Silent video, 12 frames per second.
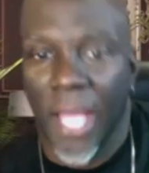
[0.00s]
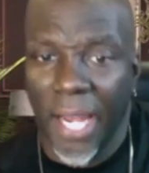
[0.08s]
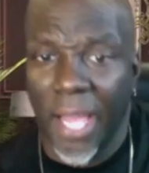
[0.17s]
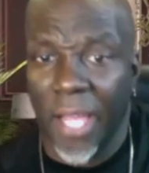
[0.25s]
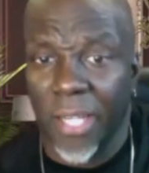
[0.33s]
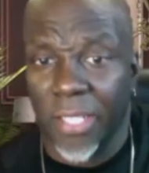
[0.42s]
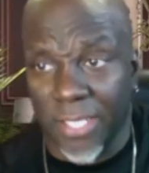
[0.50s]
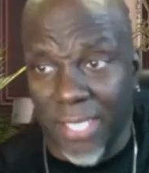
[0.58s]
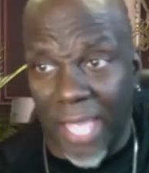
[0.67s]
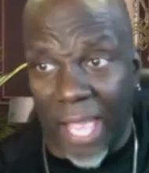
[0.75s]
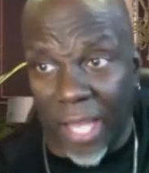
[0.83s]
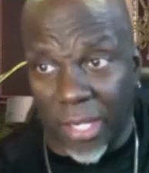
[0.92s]
and I
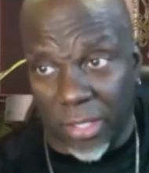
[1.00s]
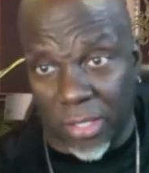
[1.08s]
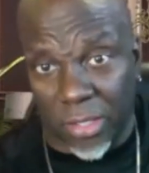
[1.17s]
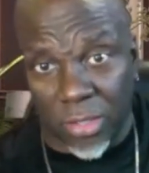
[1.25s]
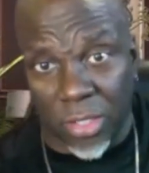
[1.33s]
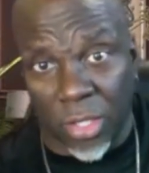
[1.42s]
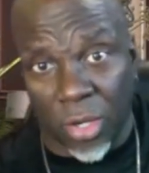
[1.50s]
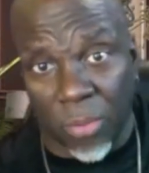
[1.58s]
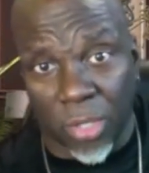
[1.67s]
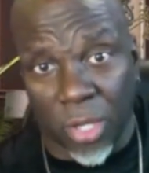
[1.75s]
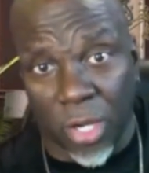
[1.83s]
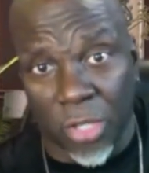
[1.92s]
understand, you know,
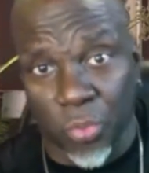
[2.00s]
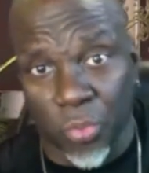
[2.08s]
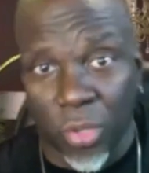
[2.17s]
because